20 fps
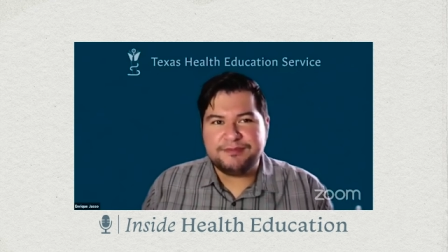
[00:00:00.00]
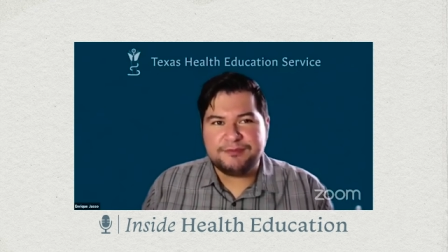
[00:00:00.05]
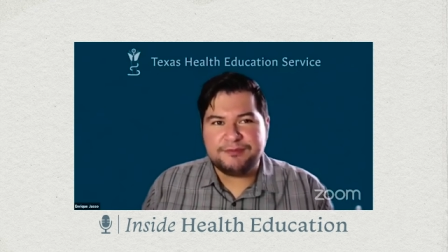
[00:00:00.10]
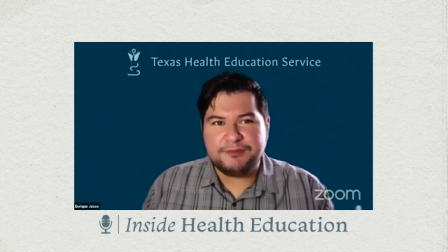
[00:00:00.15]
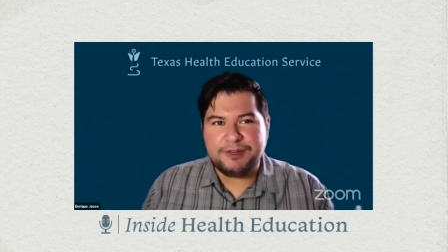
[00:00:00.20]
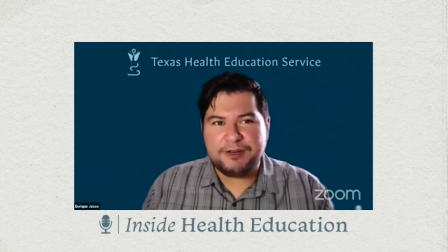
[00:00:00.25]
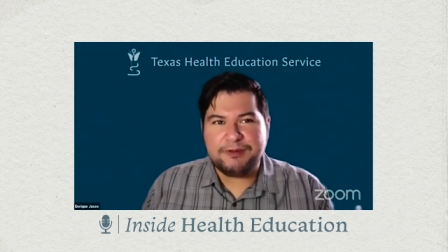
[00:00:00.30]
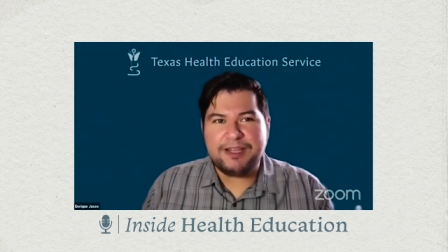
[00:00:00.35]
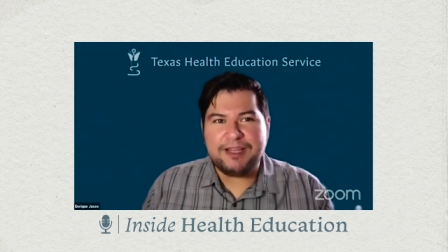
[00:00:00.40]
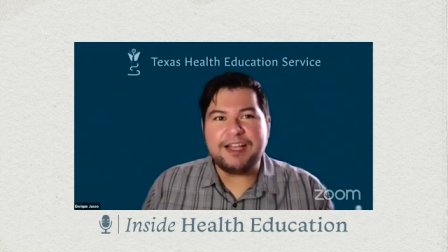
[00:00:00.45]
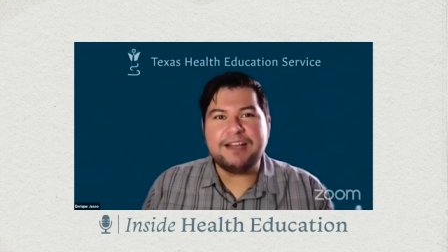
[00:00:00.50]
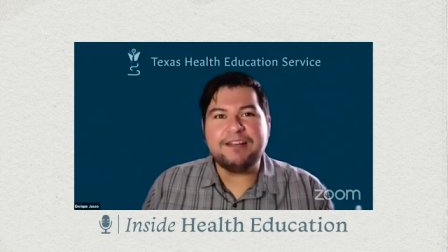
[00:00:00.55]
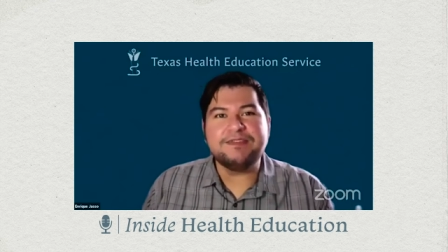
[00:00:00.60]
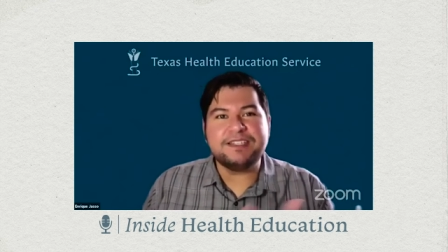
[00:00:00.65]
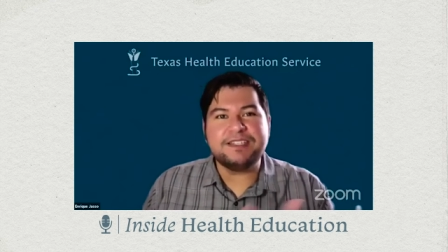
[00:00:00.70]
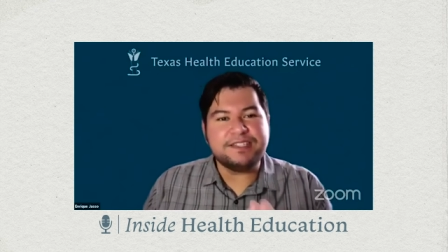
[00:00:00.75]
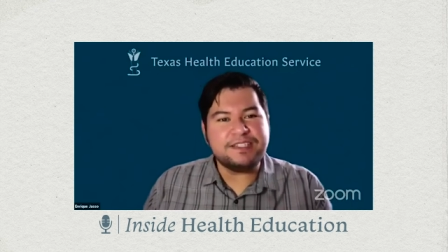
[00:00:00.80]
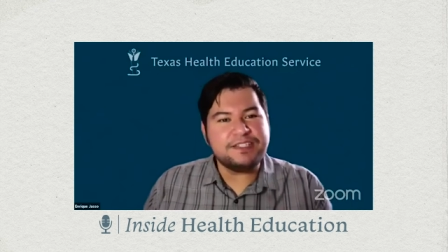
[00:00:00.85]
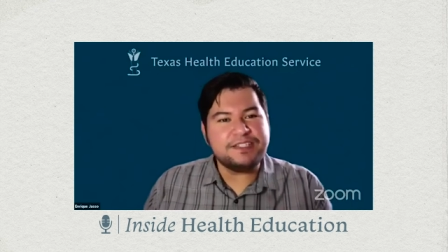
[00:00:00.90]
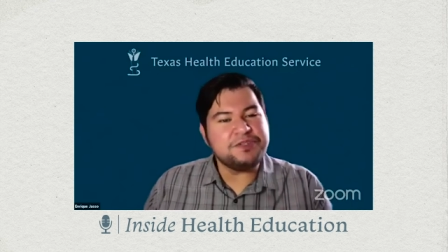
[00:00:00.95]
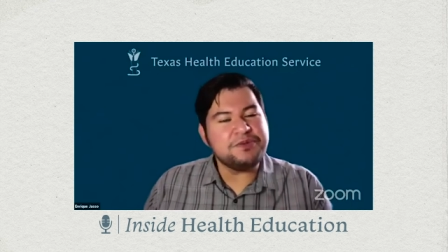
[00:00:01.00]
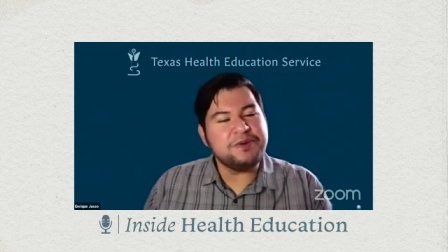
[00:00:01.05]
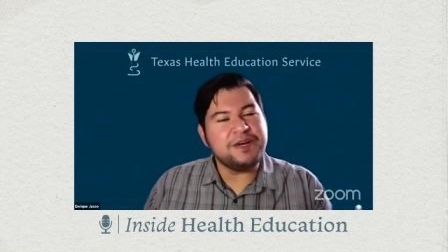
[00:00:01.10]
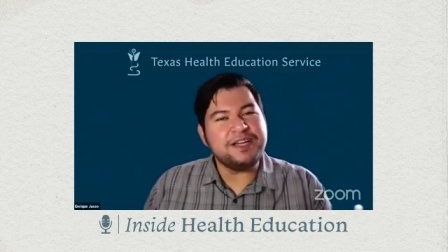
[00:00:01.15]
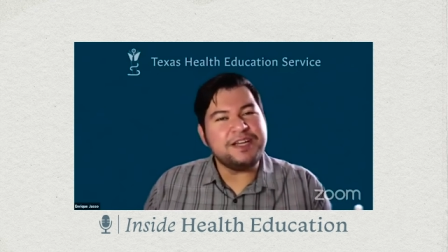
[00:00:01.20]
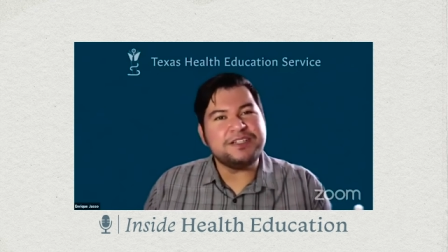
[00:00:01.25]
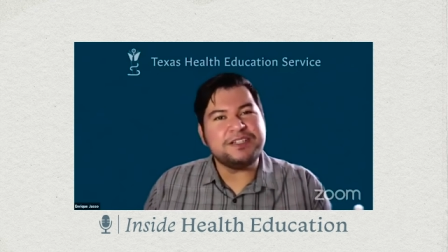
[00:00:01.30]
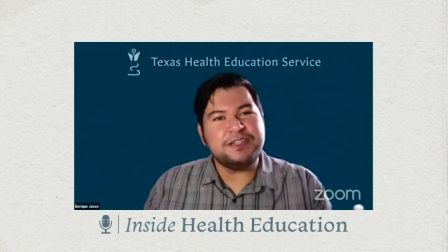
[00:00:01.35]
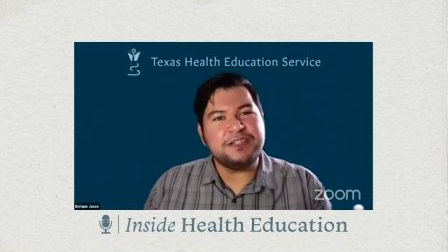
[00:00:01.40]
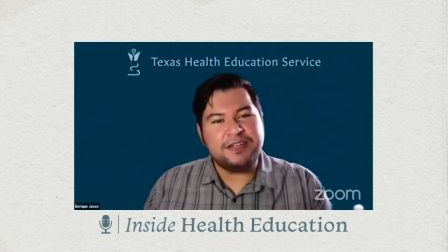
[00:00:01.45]
where we have the
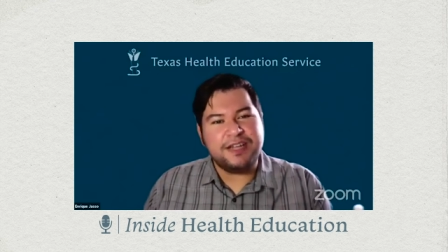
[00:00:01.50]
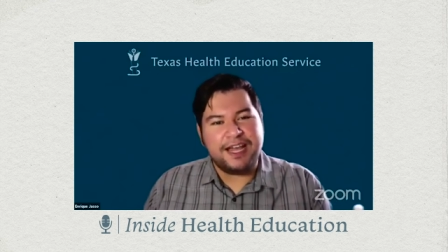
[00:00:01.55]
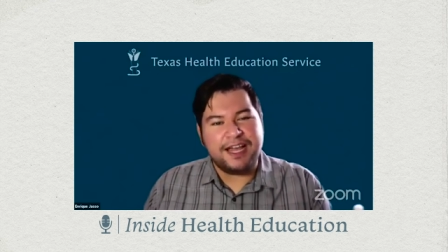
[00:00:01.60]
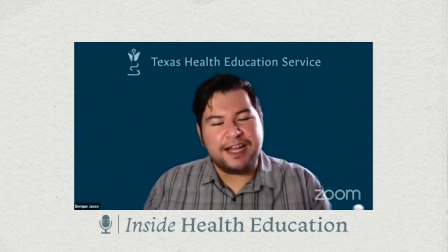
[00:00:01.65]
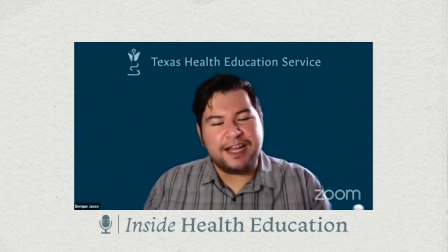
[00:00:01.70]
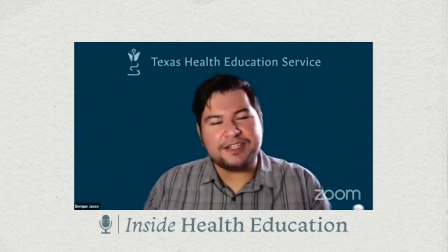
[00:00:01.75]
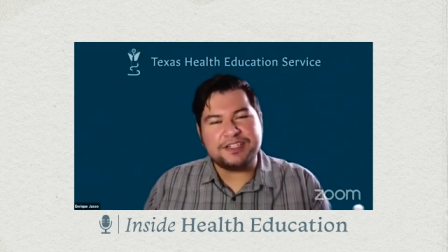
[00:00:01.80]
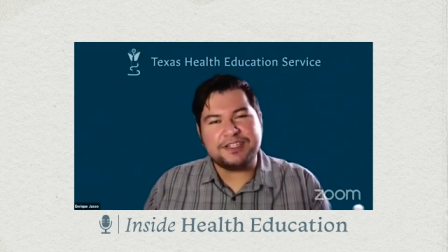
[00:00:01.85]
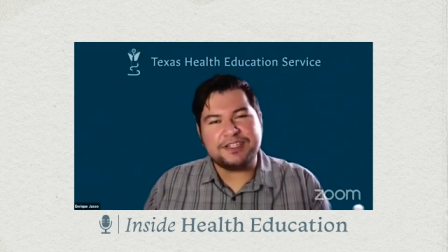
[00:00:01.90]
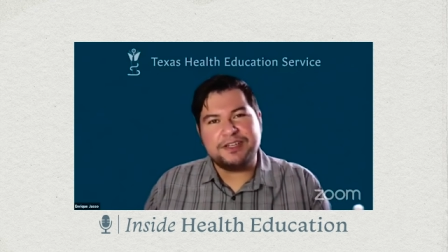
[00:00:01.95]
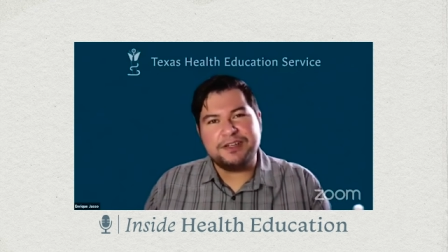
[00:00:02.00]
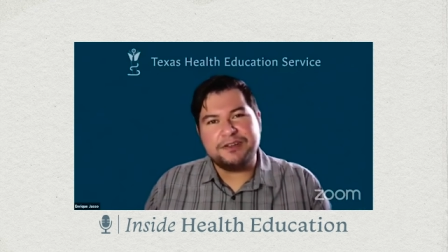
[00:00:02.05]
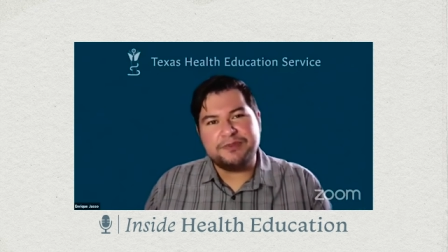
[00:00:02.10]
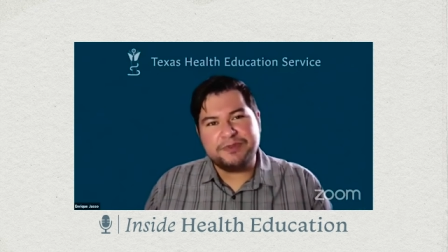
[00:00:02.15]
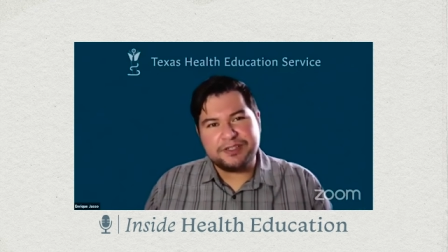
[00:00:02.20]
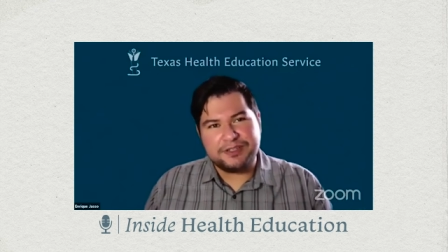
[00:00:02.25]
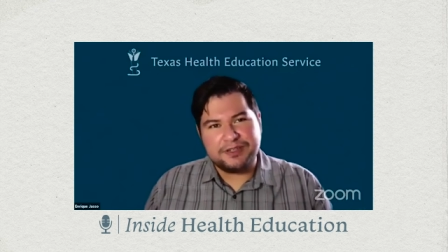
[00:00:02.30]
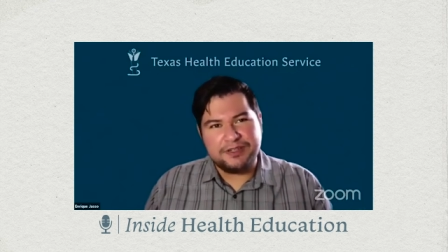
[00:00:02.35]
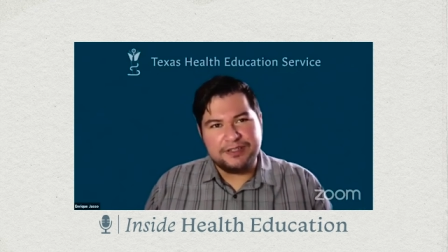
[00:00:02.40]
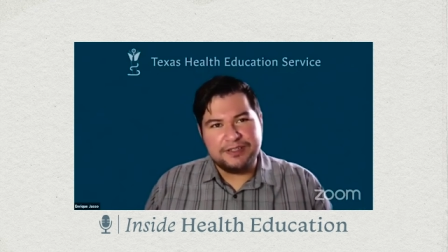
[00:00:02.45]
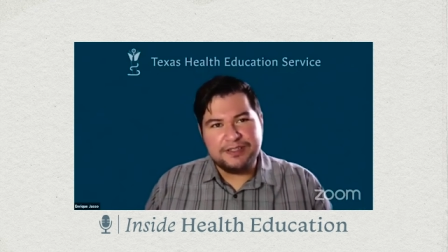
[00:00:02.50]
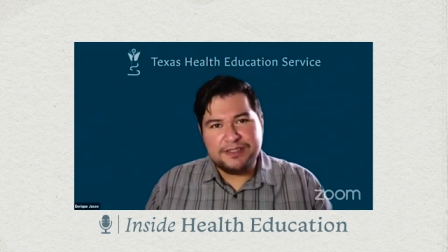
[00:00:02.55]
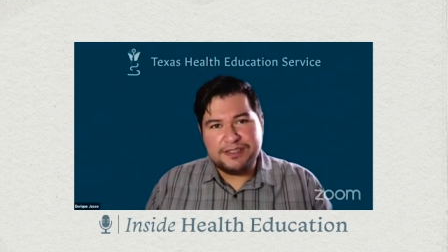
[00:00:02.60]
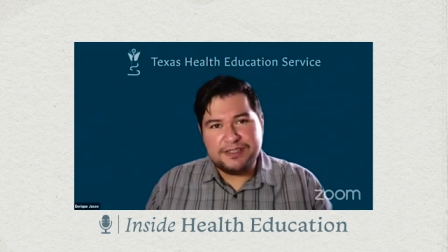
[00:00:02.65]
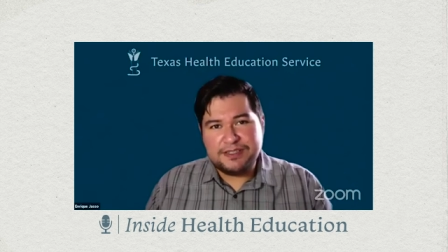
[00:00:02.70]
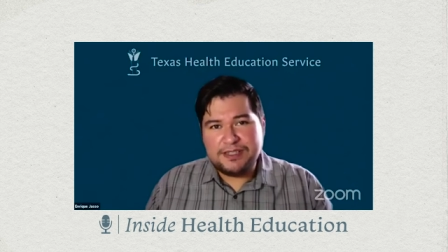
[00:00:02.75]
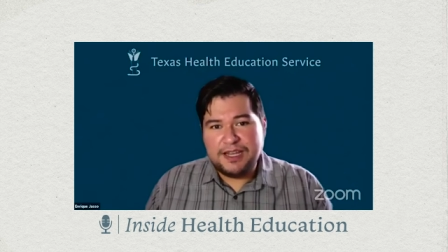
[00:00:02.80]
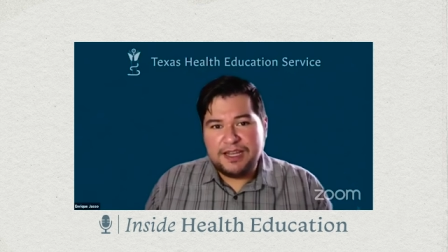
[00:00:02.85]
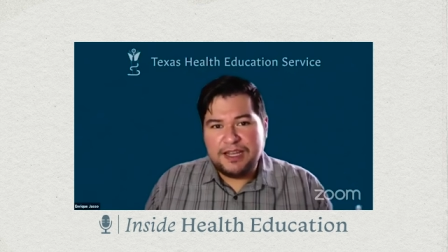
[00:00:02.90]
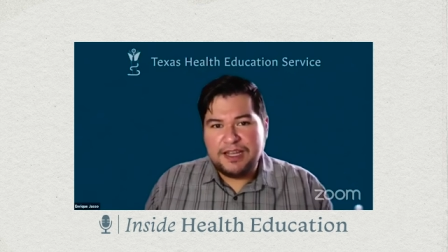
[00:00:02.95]
situation, action, and
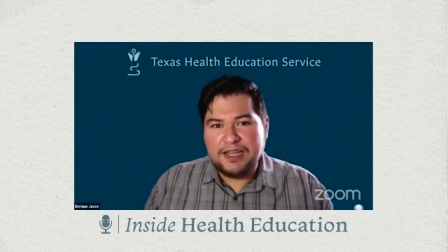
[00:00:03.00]
results